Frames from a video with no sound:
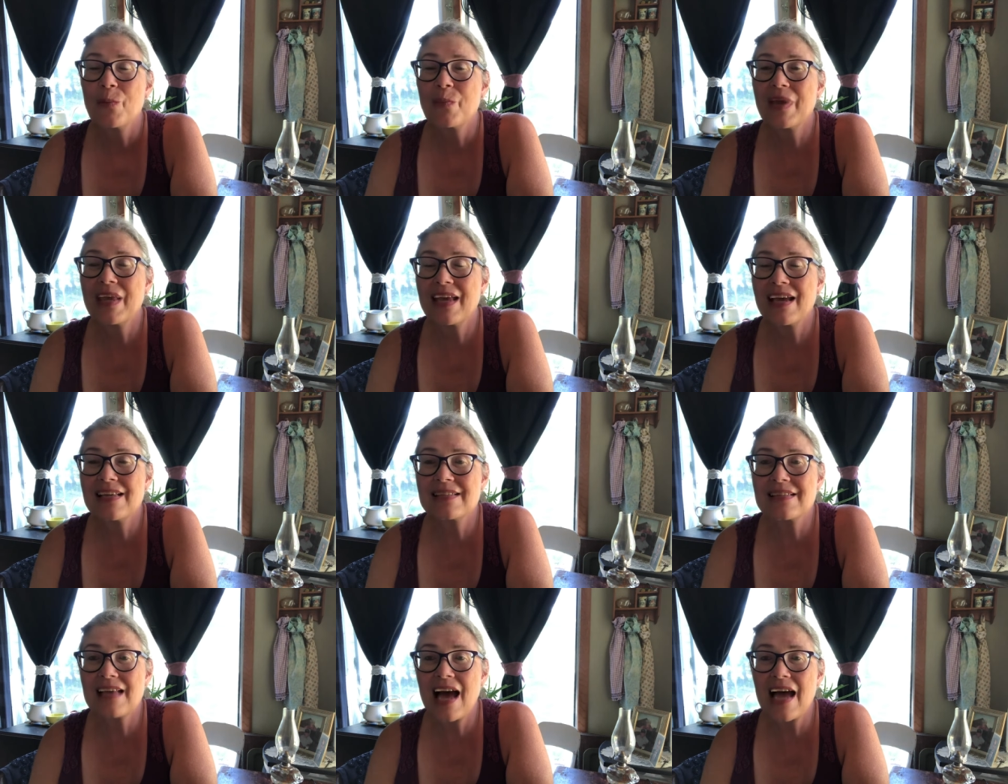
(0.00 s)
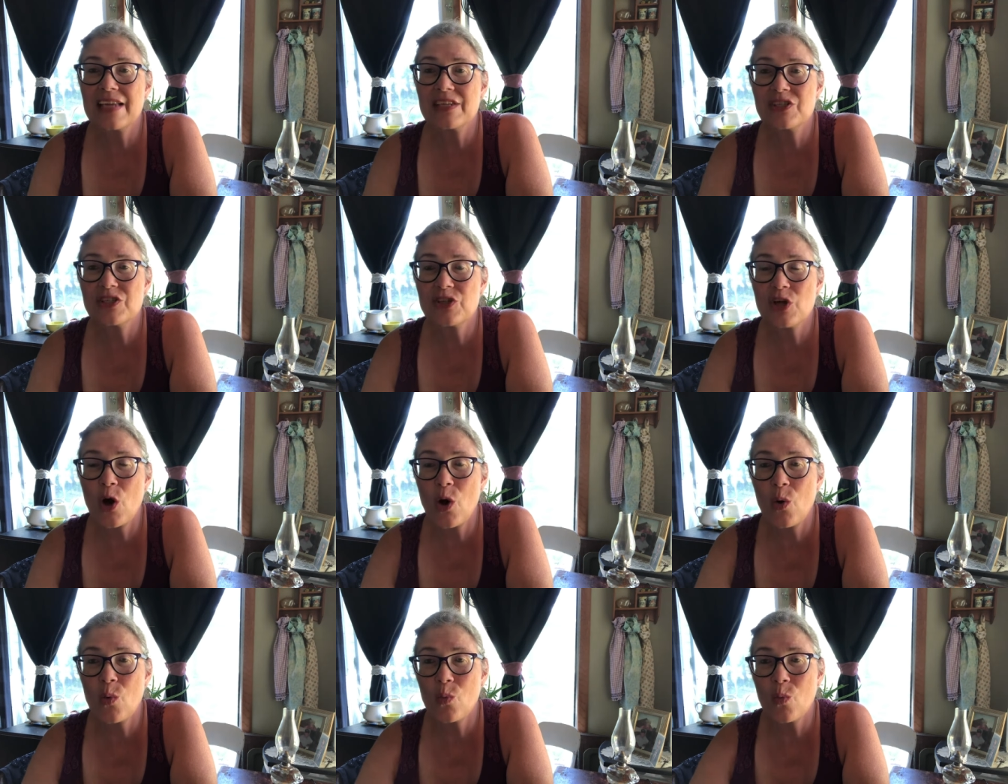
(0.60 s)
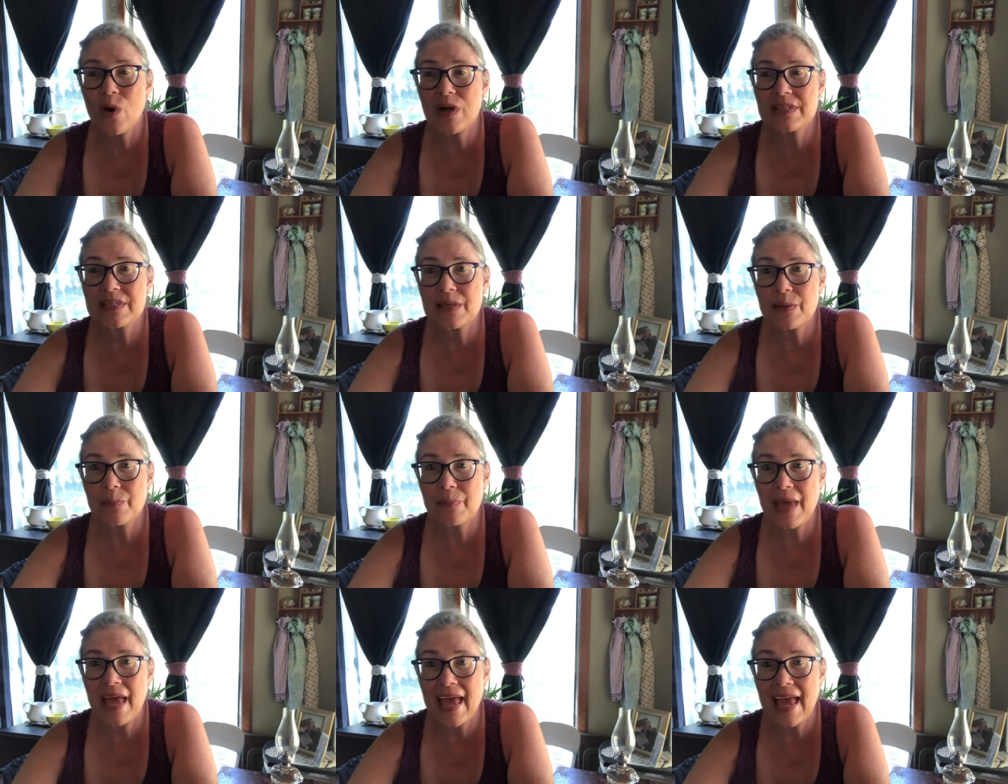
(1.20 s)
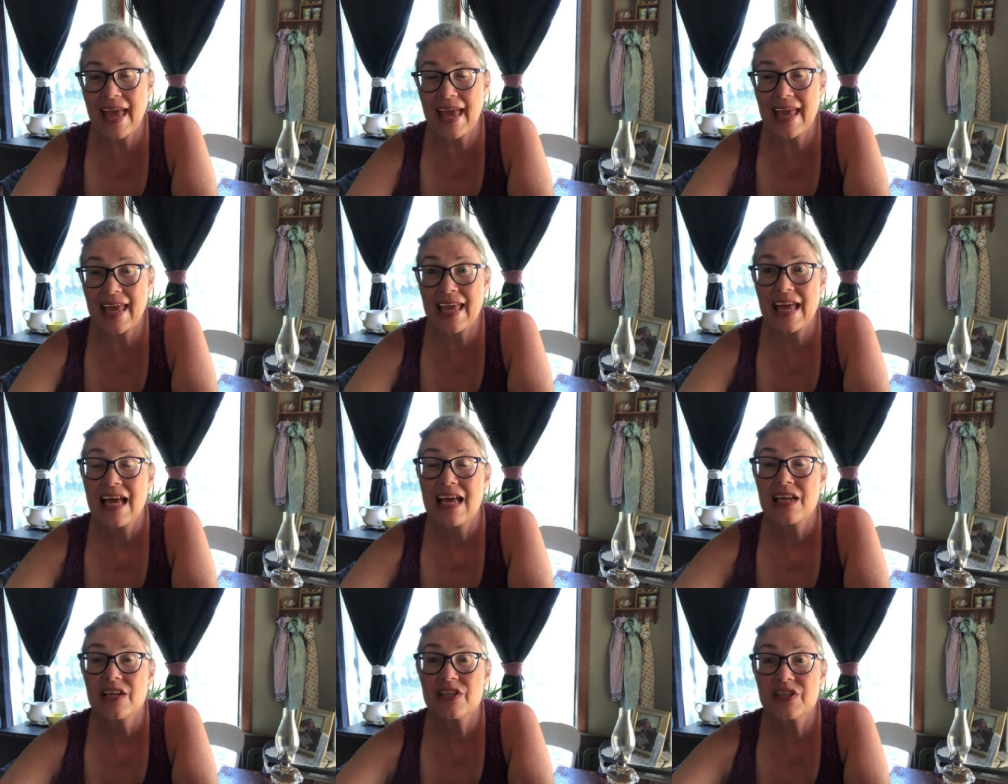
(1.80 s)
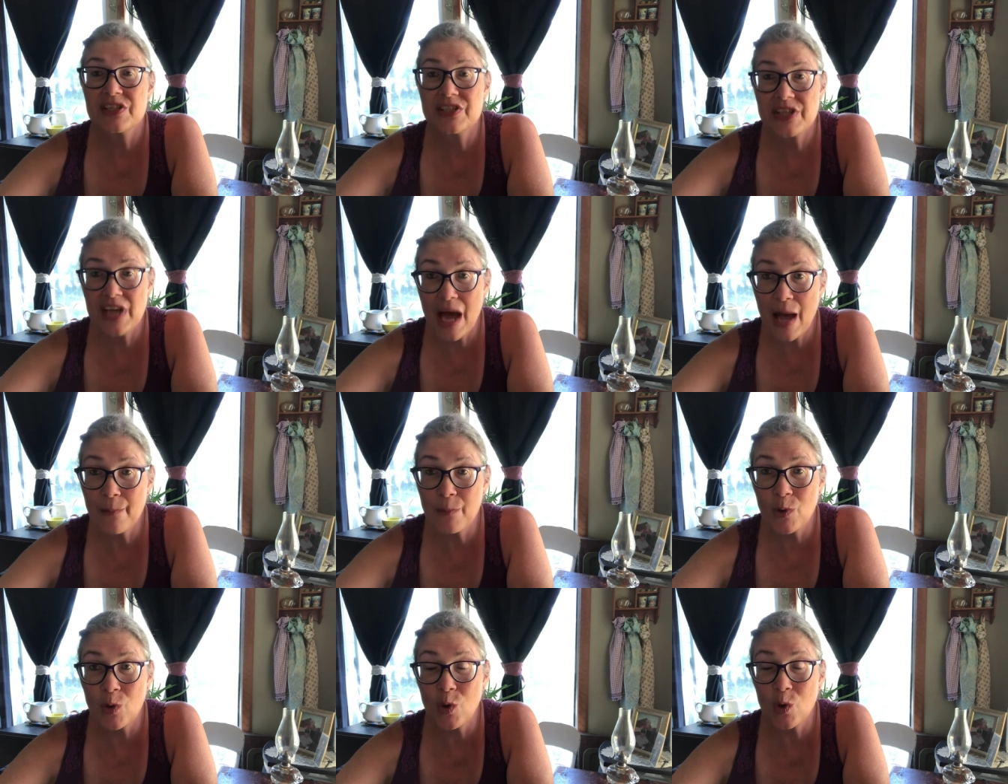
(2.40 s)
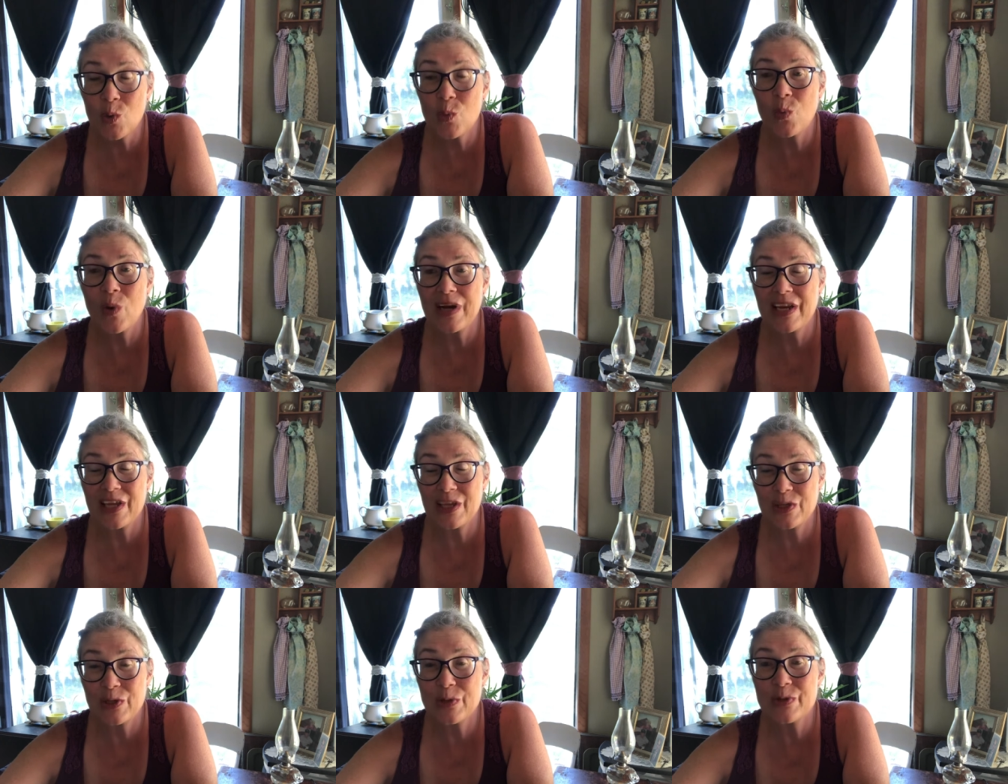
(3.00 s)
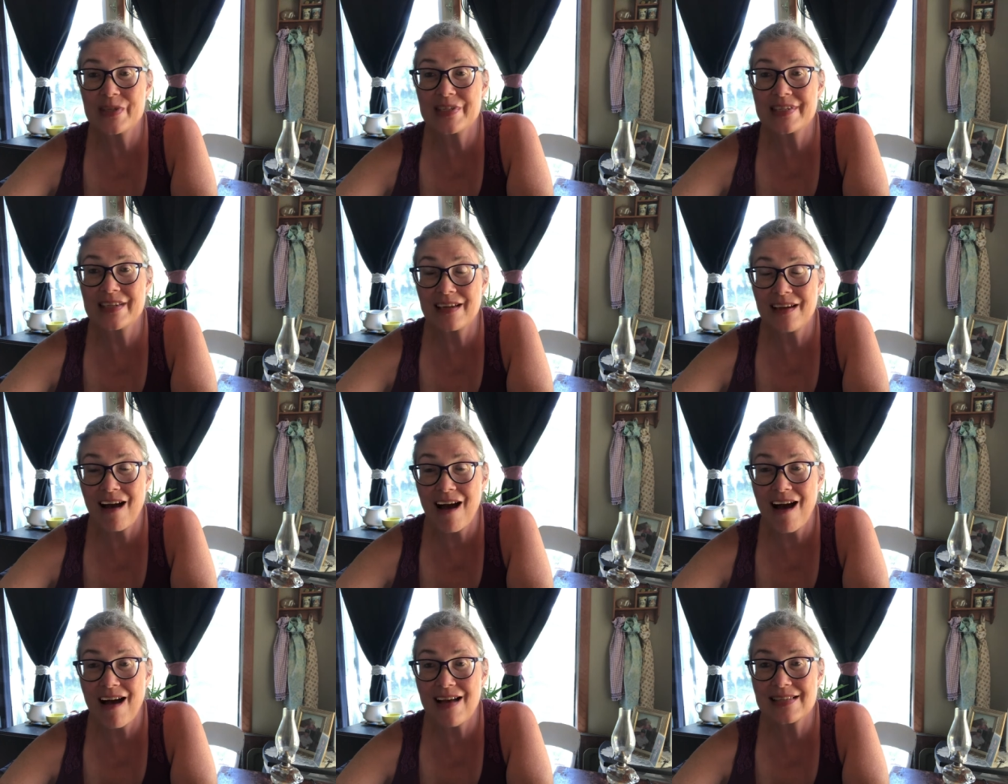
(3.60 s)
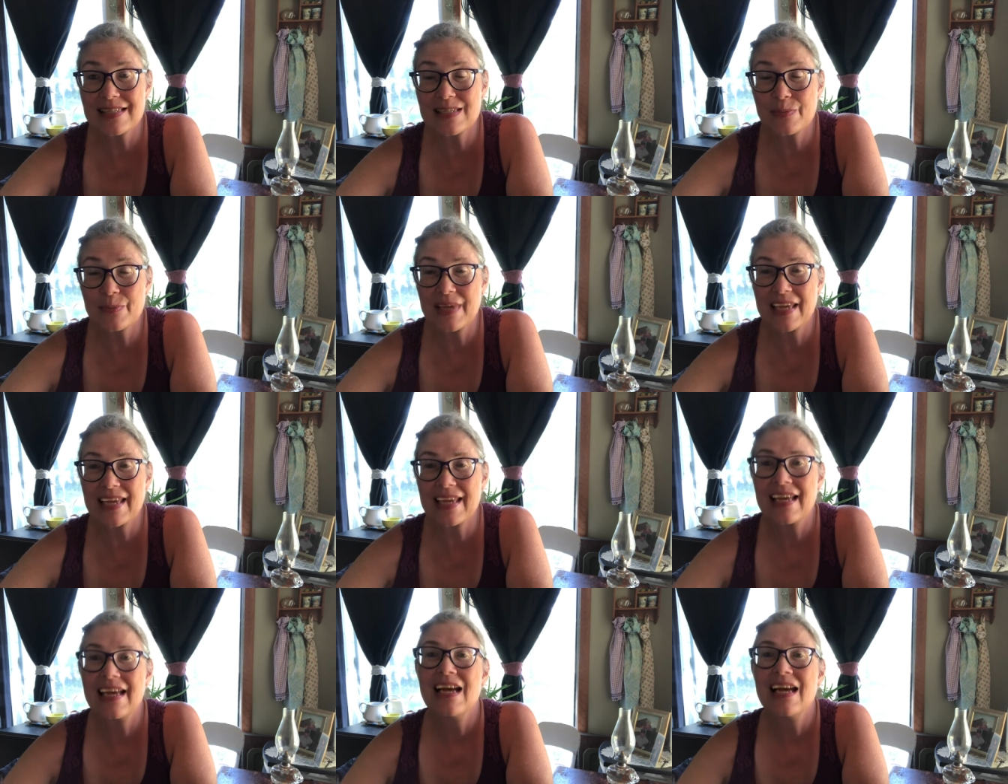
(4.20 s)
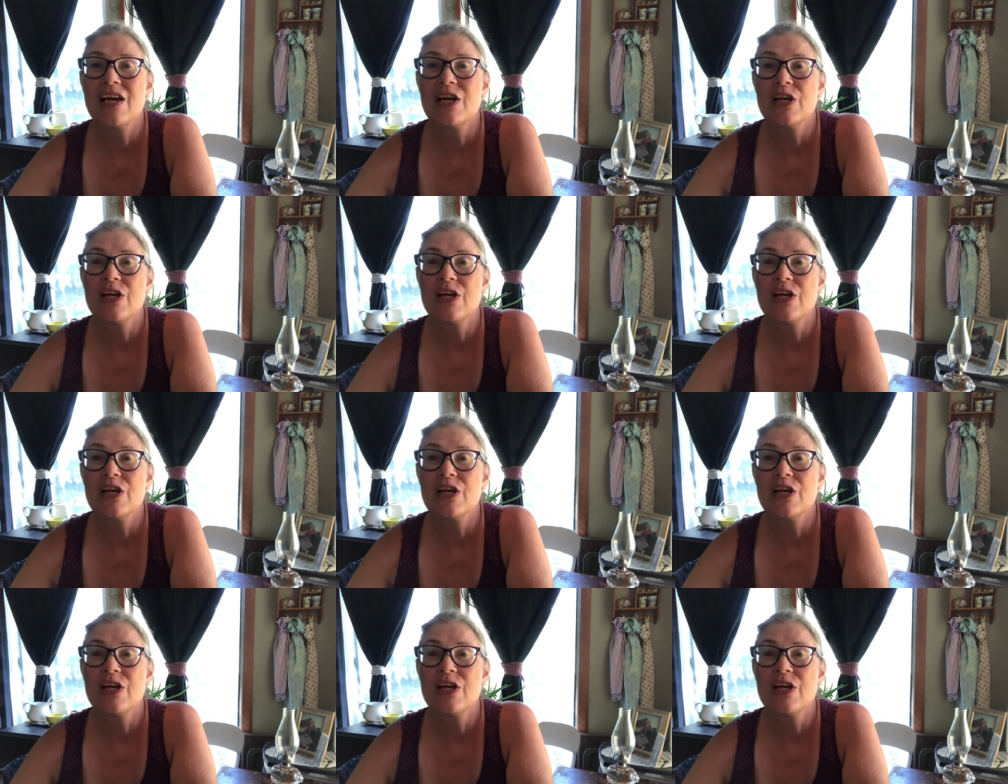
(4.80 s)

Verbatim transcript: because I don't want to pay double what it used to cost me.